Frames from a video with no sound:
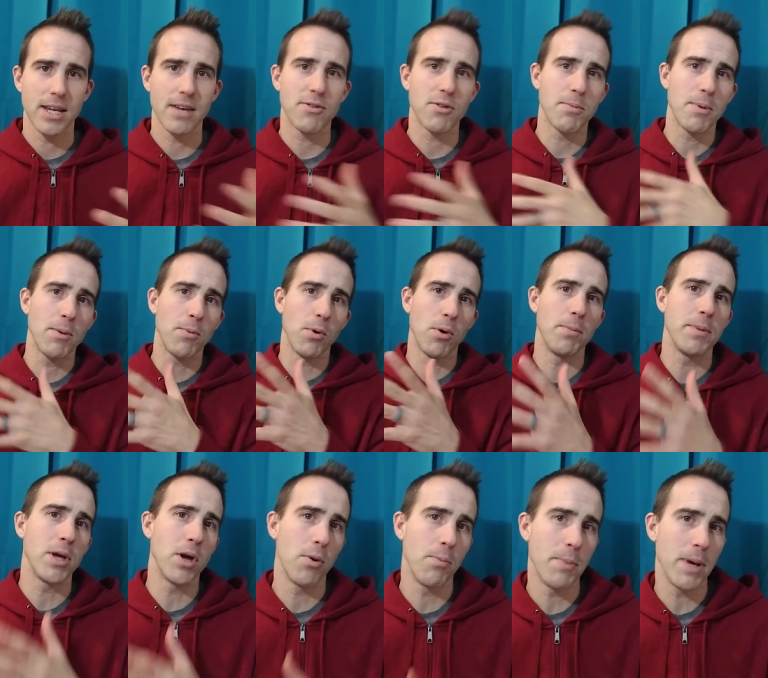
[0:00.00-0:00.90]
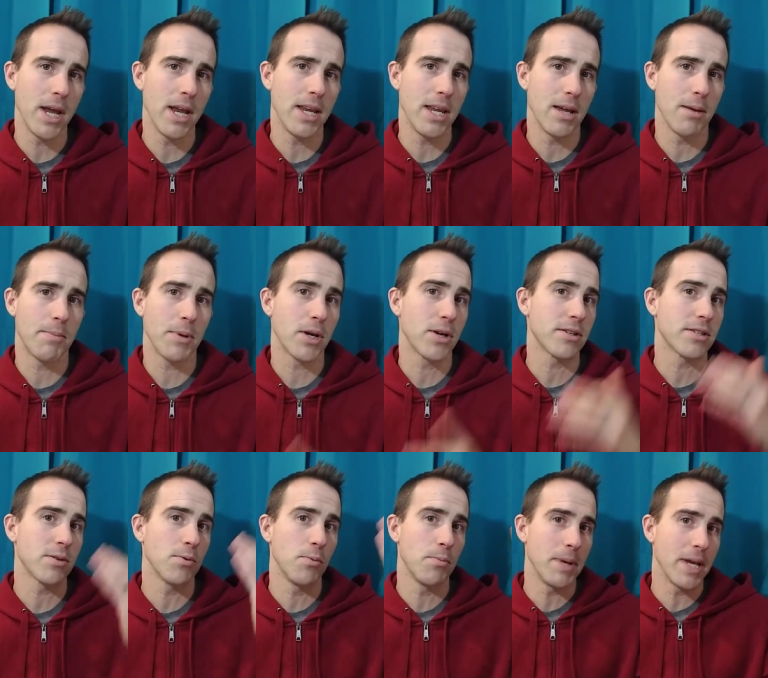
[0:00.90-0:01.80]
if the people will be obedient
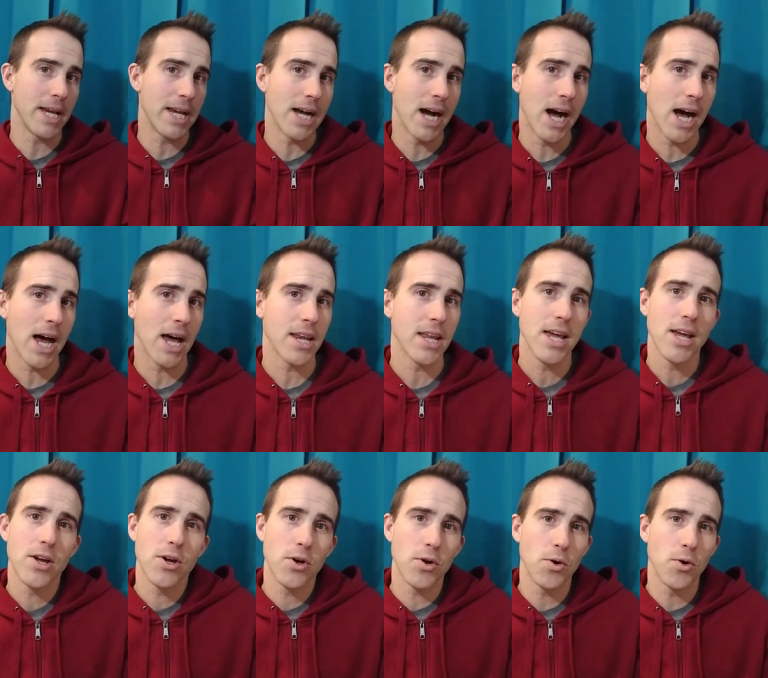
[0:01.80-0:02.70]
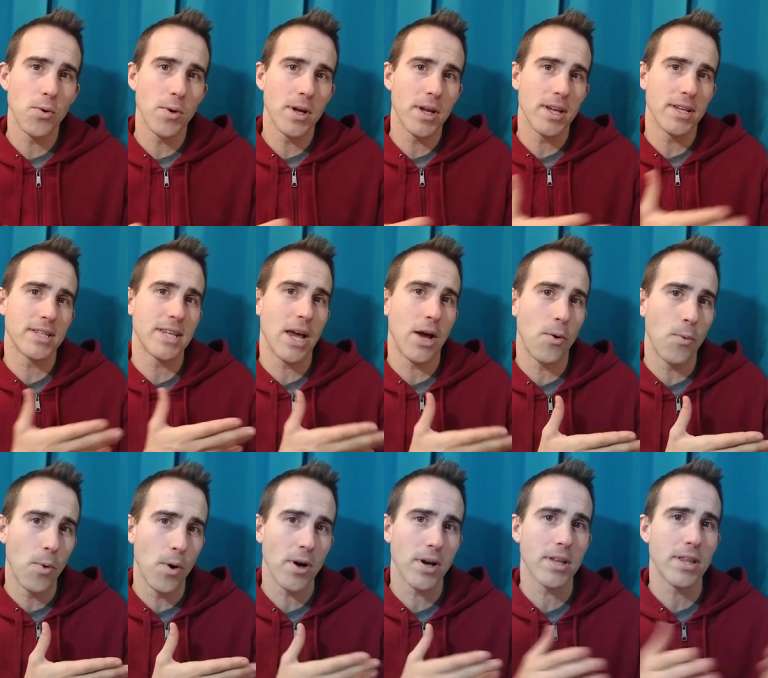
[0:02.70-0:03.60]
because it will be God who is at
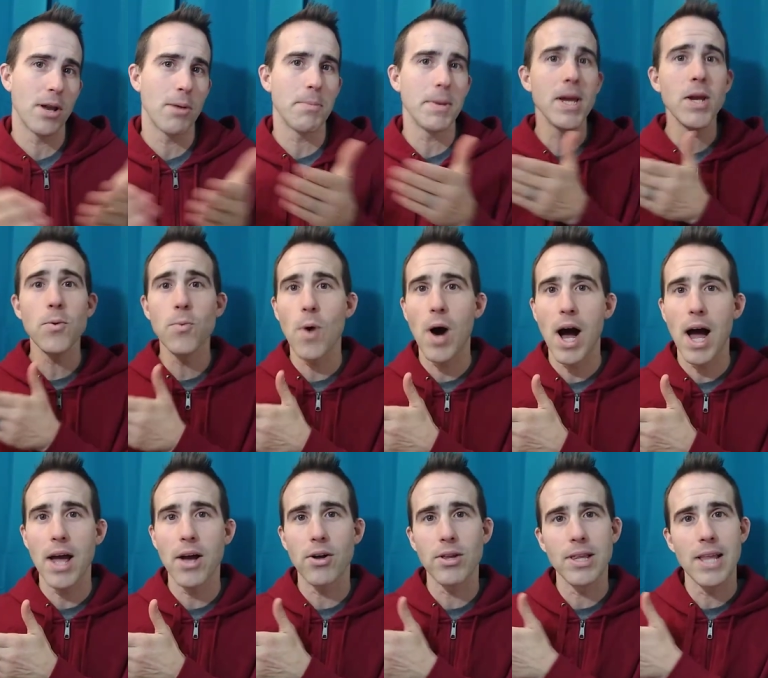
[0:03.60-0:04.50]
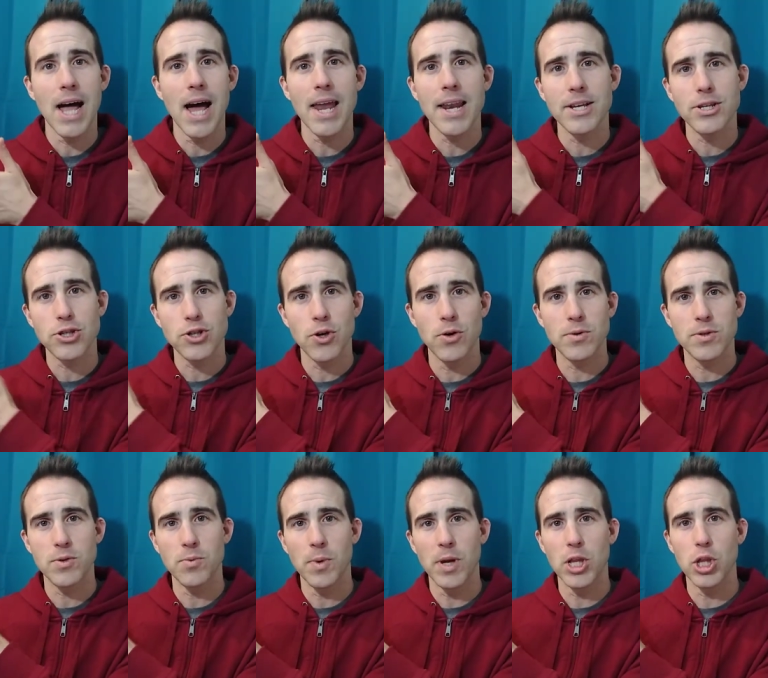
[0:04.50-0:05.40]
work there. Meanwhile, Lot has
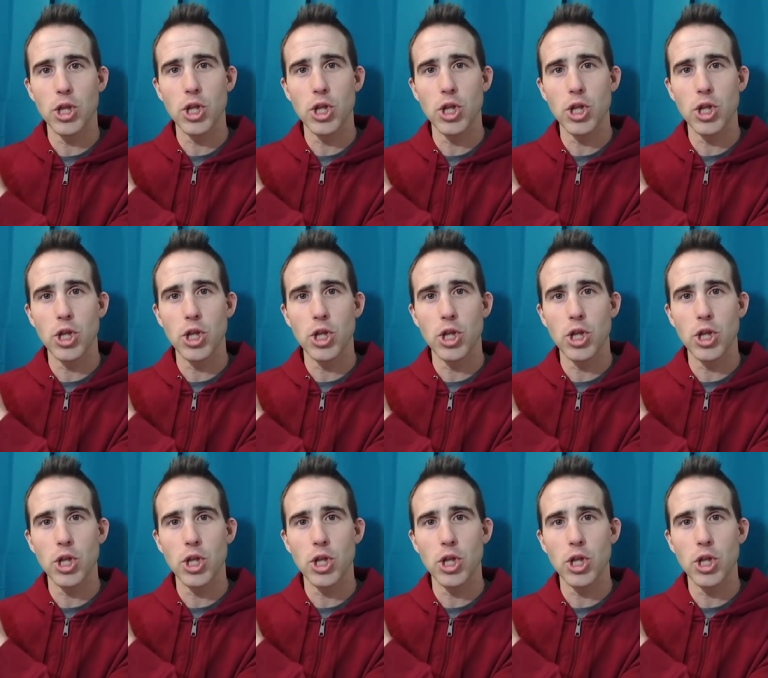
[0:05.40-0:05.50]
chosen what